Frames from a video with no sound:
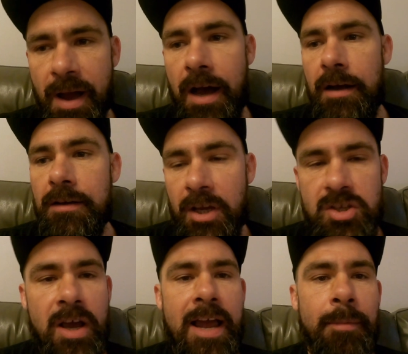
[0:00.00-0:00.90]
But
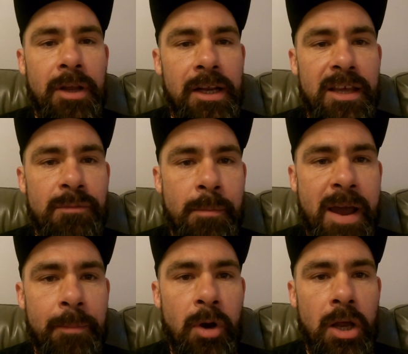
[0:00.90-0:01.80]
because I am going to leave my
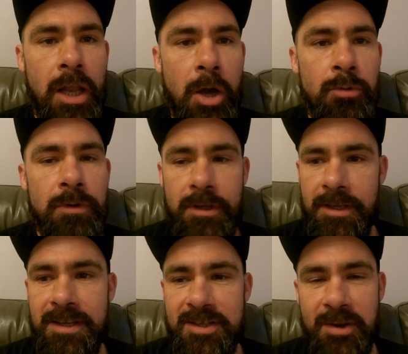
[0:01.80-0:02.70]
MacBook alone,
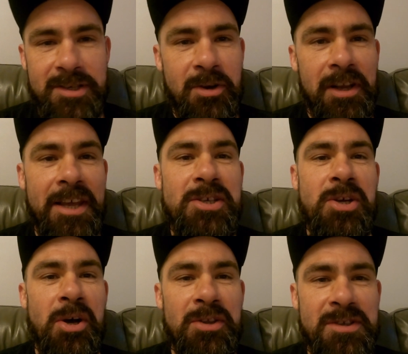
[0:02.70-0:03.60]
so it's got less
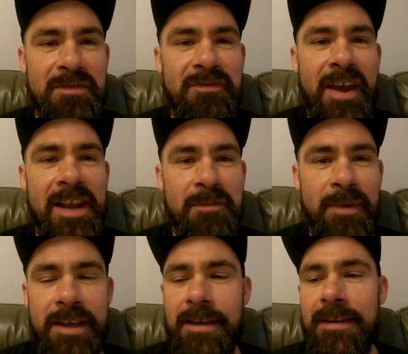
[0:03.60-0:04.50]
chance of failing
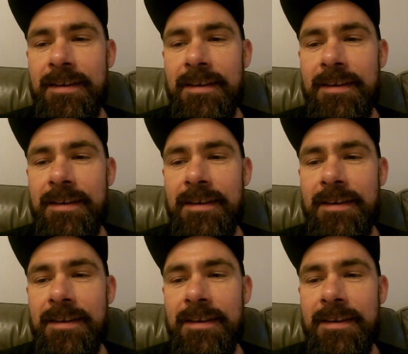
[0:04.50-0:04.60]
me,